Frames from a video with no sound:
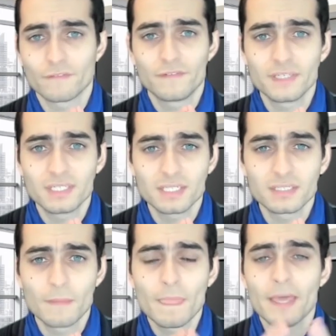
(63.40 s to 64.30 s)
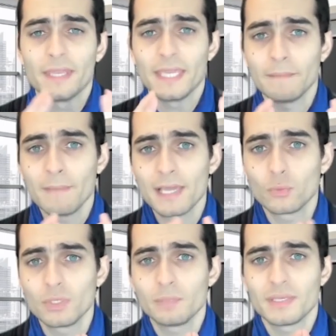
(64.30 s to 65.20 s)
a visit, an email
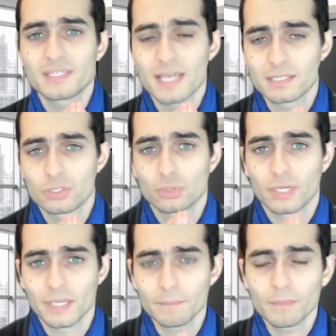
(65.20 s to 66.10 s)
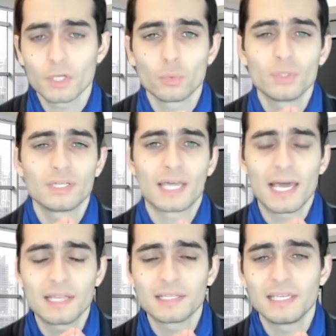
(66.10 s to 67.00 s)
will be sent to him with a
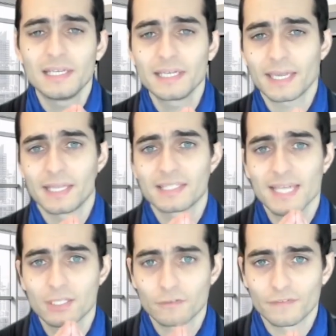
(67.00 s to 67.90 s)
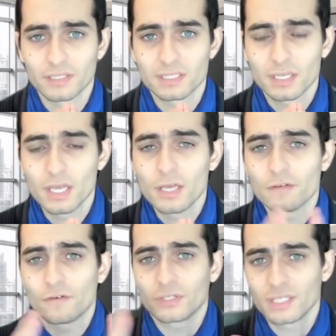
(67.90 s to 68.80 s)
Calendly link inside of it.
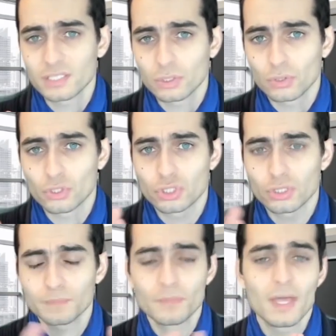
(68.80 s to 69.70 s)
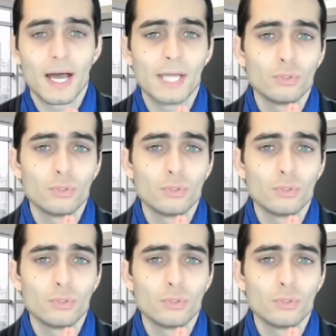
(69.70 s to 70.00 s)
For this solution, I